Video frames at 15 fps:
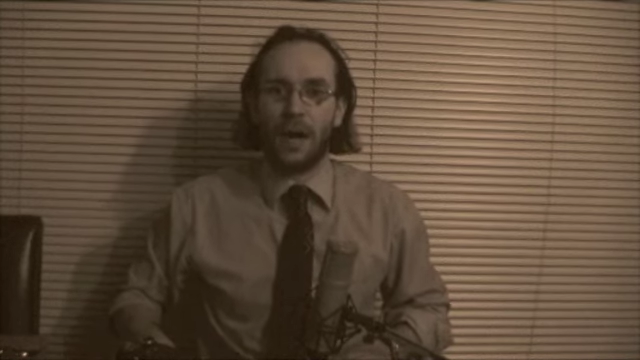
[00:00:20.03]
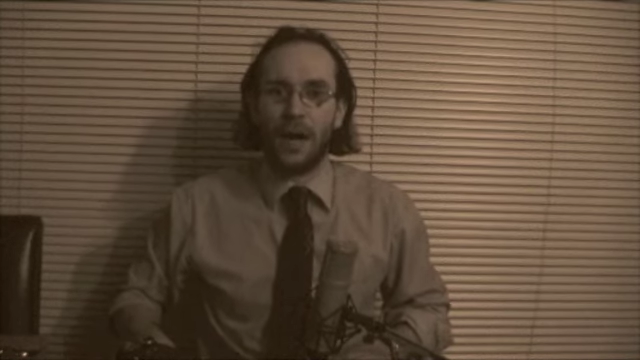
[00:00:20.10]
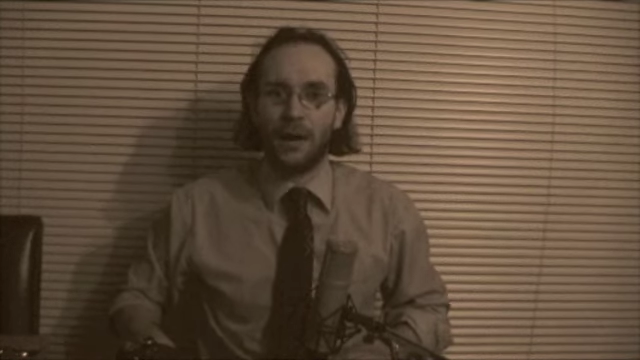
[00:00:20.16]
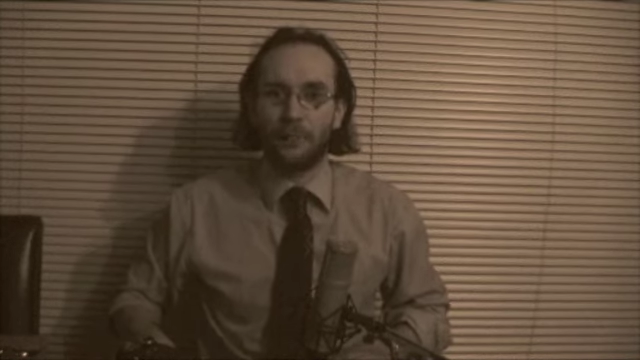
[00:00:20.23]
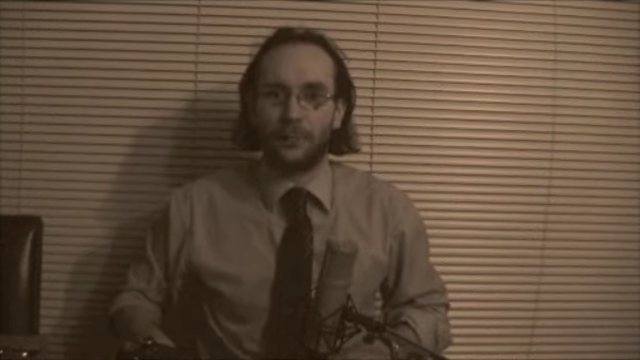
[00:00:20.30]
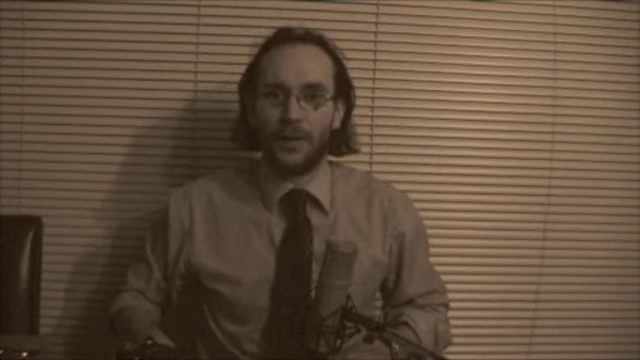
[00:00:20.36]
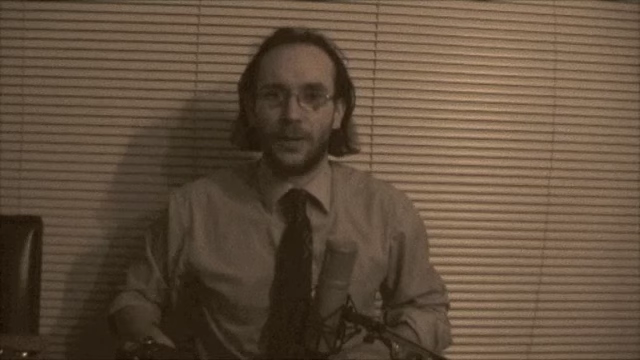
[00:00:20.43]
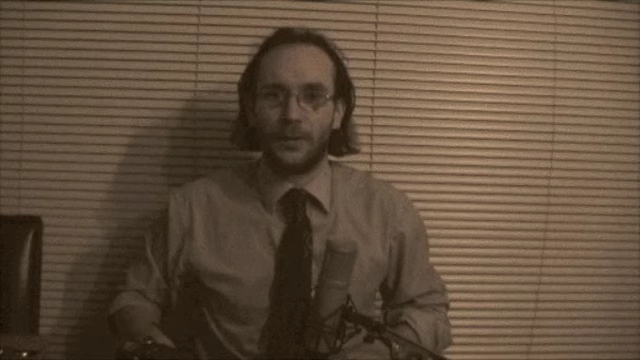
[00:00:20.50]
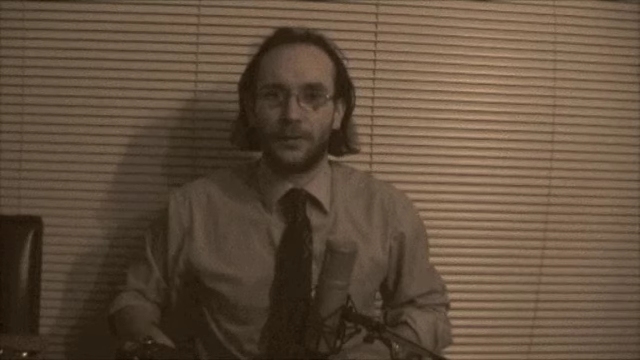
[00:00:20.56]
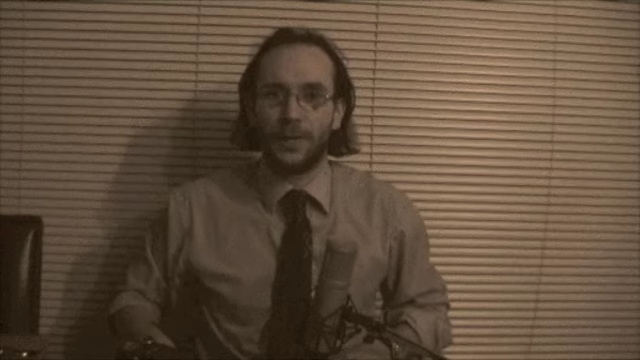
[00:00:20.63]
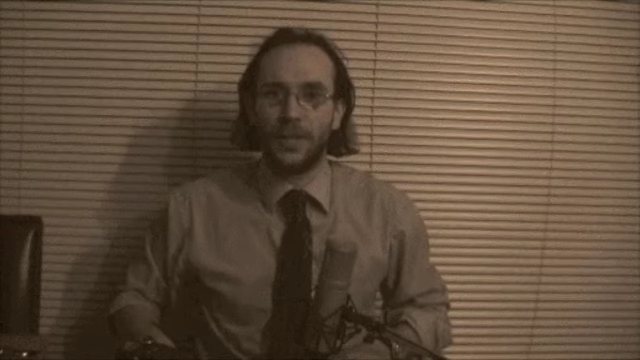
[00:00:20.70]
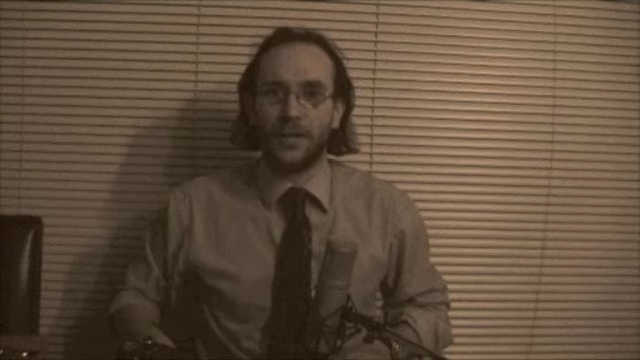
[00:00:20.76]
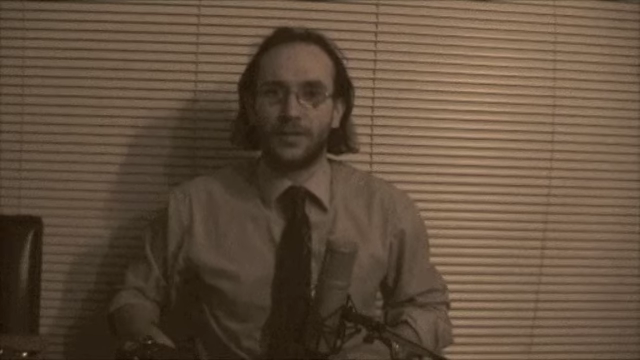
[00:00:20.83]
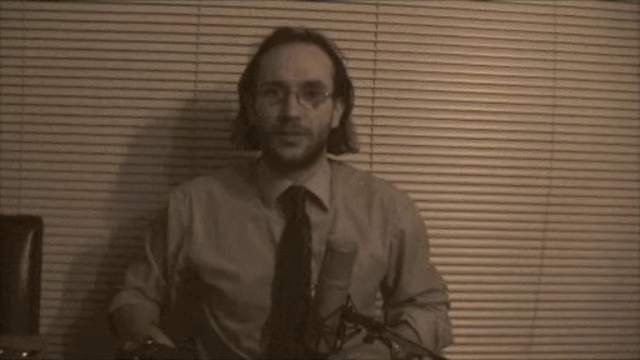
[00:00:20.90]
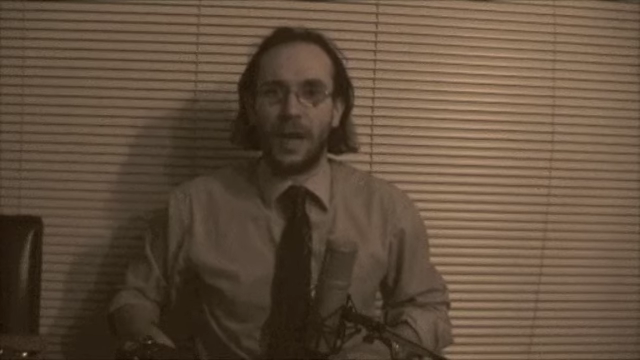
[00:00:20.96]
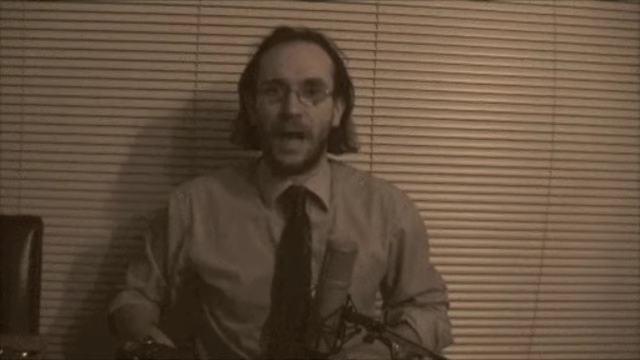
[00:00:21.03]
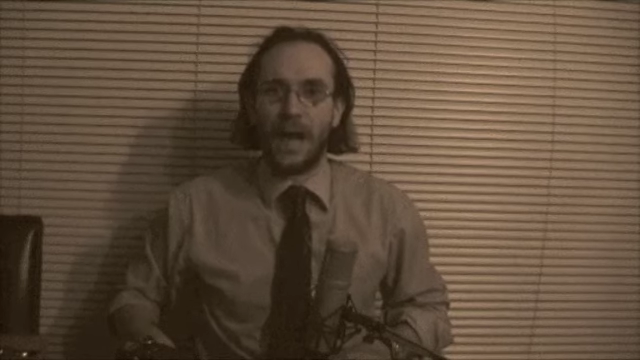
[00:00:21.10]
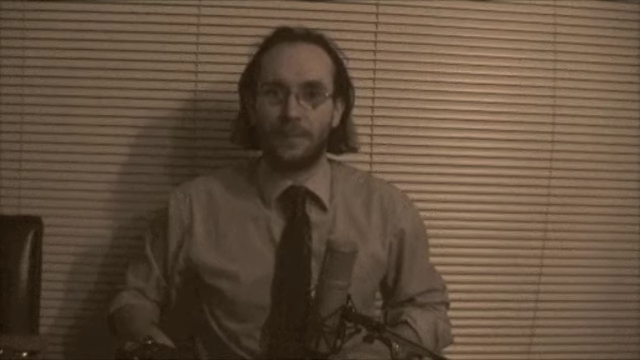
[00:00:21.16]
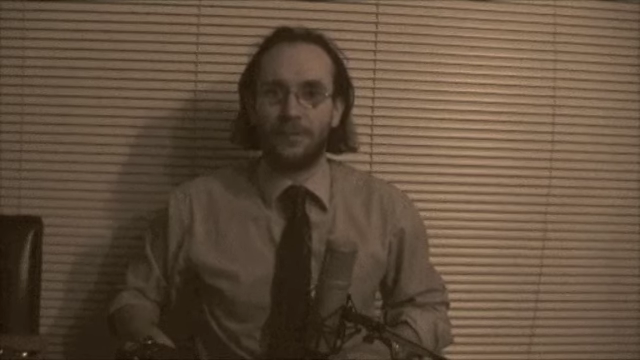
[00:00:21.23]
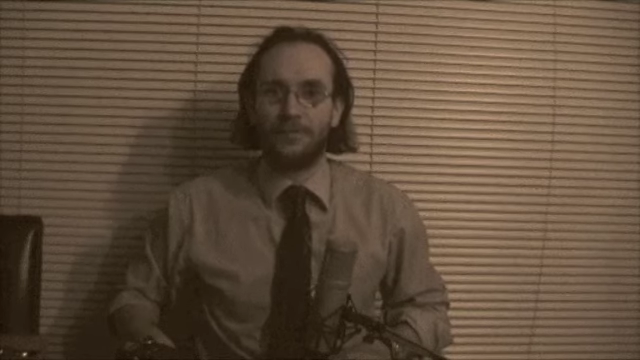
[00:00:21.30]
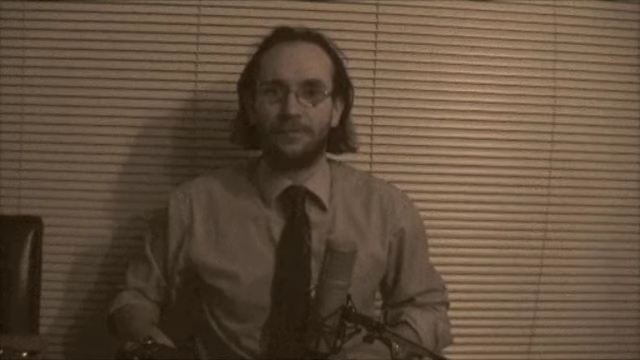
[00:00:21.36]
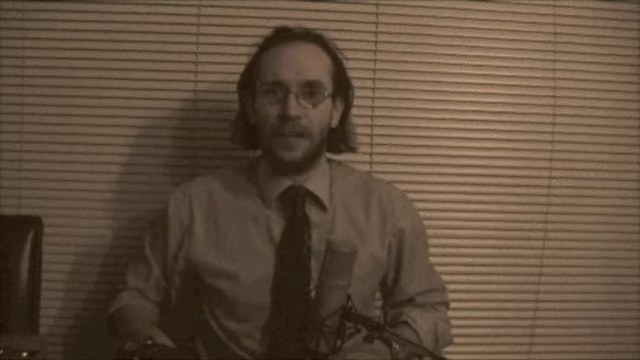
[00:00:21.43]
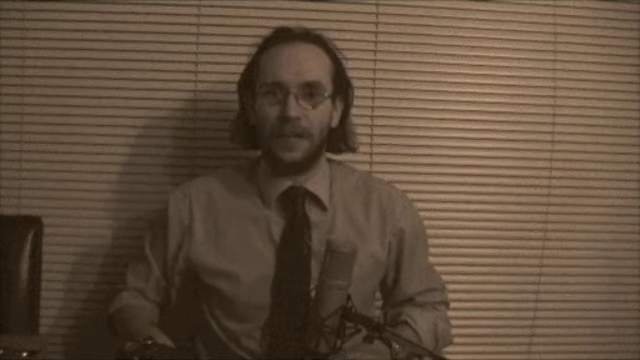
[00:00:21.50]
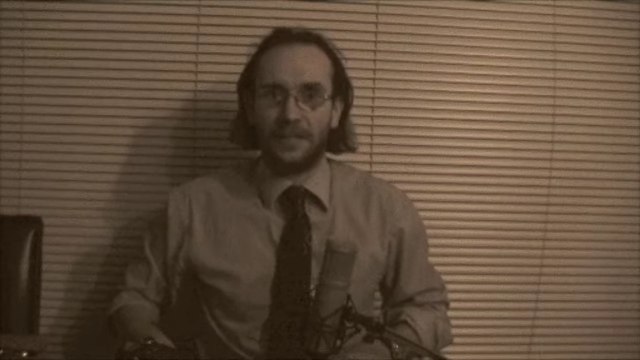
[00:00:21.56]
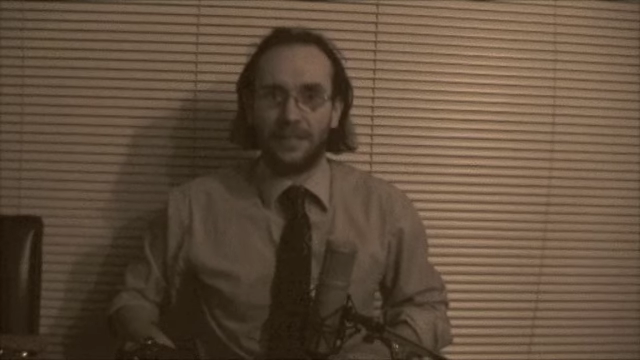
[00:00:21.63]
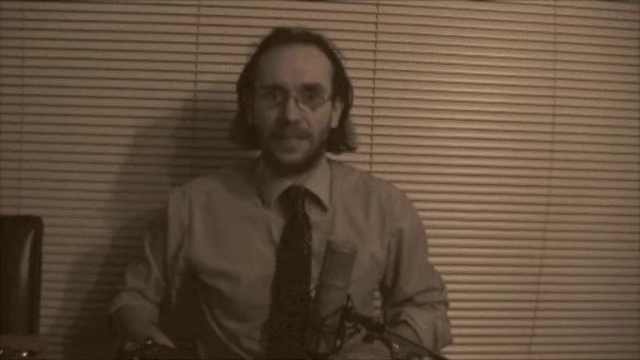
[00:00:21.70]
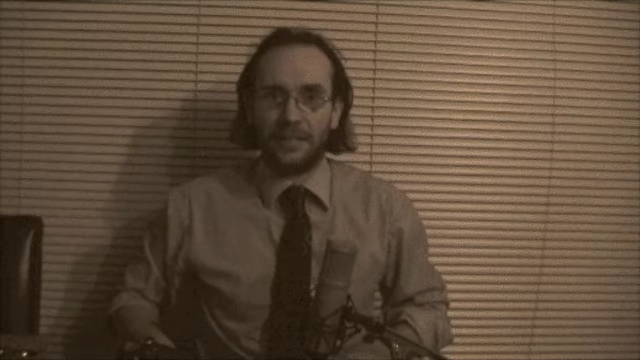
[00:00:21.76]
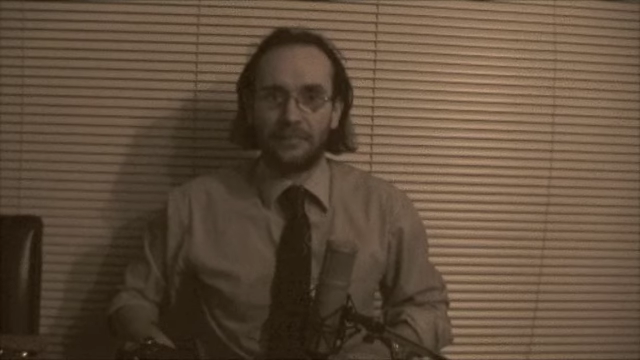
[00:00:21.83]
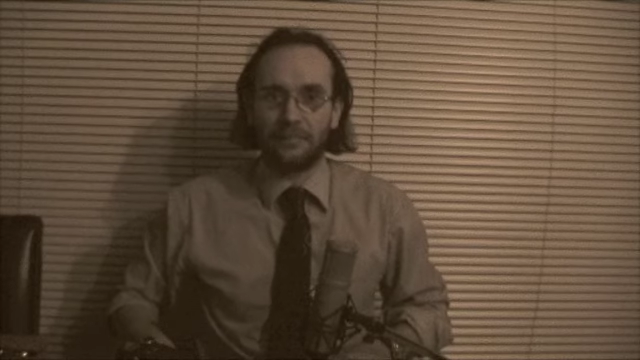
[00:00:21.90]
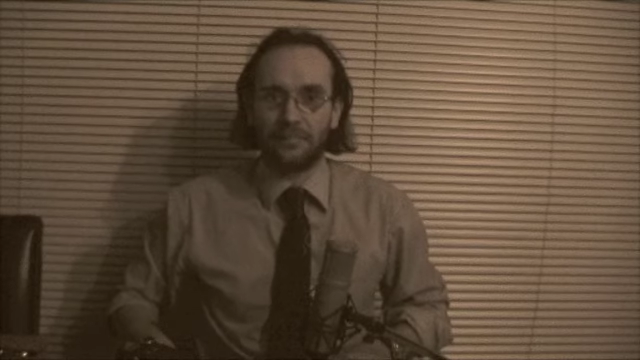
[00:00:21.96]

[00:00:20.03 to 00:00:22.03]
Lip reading: Arbroath to Aberfeldy.